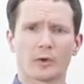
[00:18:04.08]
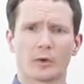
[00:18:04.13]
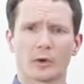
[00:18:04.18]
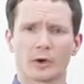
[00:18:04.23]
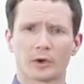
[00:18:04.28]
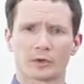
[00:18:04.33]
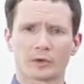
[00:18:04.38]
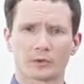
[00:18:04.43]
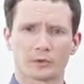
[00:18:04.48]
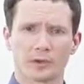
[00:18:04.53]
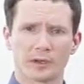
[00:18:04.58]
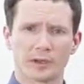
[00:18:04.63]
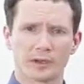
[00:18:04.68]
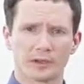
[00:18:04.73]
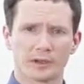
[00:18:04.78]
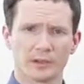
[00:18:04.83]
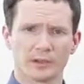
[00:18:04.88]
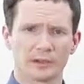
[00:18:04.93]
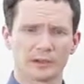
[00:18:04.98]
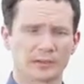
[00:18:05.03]
or
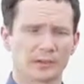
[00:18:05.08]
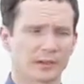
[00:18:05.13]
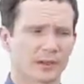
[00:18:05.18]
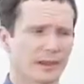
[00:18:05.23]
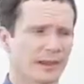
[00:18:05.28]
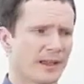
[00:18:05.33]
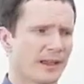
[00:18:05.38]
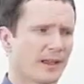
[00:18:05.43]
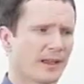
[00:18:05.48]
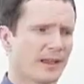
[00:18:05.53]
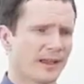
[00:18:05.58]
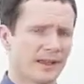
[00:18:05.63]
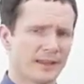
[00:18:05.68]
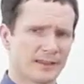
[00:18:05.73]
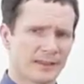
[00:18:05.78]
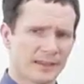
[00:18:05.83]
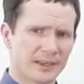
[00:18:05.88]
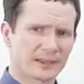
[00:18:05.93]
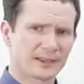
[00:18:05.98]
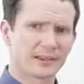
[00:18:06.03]
drills,
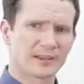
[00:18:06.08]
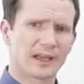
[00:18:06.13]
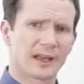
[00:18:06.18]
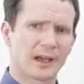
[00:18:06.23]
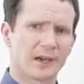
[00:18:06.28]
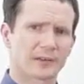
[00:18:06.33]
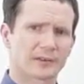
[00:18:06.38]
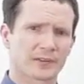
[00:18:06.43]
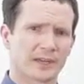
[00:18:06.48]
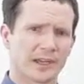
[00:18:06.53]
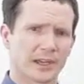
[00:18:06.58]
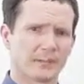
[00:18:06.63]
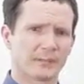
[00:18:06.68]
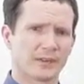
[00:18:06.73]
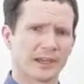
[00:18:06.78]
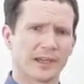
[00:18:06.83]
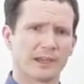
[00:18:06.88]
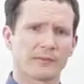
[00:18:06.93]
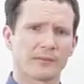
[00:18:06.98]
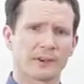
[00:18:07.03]
this allows them
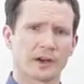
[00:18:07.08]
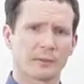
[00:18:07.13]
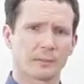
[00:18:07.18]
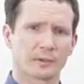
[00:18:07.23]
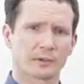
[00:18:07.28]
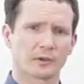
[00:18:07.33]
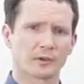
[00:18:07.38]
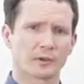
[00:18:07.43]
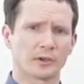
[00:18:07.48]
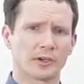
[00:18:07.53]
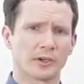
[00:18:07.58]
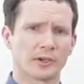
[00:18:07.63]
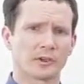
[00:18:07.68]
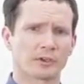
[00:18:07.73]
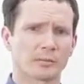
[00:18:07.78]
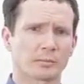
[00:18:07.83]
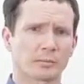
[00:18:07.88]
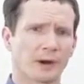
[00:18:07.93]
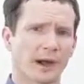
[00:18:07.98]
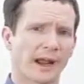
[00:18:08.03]
to have an opportunity
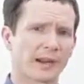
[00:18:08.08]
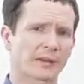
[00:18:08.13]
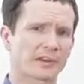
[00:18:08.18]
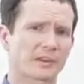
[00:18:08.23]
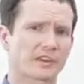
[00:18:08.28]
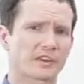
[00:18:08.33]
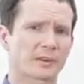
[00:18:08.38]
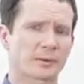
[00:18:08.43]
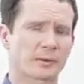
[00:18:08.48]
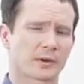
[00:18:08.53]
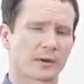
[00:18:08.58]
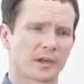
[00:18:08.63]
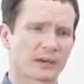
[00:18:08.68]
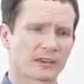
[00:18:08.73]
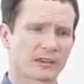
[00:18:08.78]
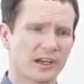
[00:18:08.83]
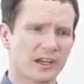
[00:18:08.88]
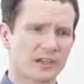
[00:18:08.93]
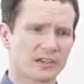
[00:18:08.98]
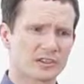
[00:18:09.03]
to practice the
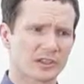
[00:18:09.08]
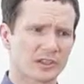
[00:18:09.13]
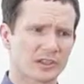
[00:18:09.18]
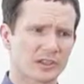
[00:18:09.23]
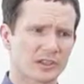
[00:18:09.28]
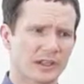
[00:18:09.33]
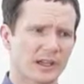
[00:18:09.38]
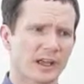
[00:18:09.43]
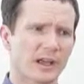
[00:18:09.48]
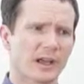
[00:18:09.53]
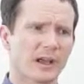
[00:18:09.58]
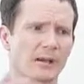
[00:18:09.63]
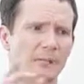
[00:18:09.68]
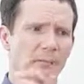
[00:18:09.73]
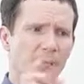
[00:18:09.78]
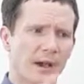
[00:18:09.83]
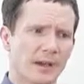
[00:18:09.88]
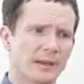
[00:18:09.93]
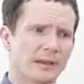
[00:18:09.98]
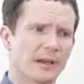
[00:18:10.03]
pronunciation,
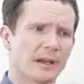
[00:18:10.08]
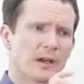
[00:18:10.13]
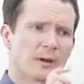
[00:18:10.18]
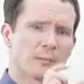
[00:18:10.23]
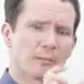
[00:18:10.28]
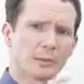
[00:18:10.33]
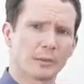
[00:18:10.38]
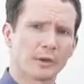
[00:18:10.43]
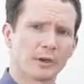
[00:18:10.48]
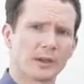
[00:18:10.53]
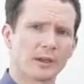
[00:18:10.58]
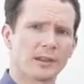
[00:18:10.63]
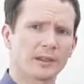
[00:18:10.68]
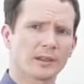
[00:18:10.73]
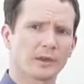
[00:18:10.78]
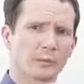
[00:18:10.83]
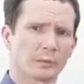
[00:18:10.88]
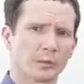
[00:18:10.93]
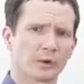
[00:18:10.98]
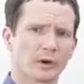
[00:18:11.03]
but putting
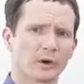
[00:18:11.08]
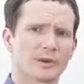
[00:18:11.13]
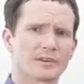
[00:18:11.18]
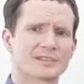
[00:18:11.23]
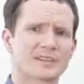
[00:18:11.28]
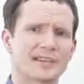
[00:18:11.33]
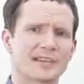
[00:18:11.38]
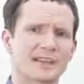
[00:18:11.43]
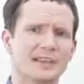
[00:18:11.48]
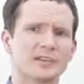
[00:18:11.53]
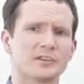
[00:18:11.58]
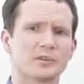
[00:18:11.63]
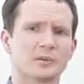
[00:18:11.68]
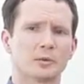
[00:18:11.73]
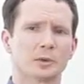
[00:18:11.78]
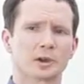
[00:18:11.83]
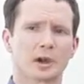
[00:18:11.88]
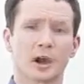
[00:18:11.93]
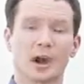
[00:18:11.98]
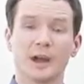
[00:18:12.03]
the words
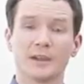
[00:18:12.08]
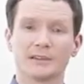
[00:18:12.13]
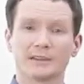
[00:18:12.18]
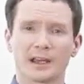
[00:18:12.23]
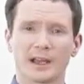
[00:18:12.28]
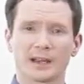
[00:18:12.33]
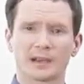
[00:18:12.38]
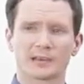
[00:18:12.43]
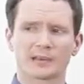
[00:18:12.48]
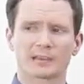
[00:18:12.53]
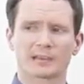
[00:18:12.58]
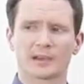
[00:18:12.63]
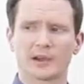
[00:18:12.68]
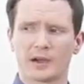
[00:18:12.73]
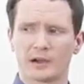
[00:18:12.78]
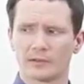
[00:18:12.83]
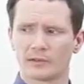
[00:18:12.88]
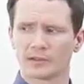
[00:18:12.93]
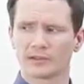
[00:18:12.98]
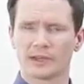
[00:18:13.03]
into a context
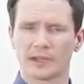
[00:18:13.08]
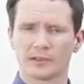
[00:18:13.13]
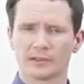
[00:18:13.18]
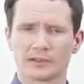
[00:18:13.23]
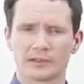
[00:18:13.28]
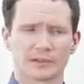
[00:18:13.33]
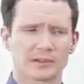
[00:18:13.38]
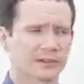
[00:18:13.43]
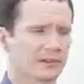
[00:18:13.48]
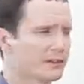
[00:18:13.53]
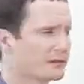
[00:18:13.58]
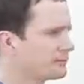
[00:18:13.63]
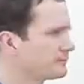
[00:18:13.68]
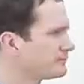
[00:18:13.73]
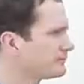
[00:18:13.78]
of a sentence.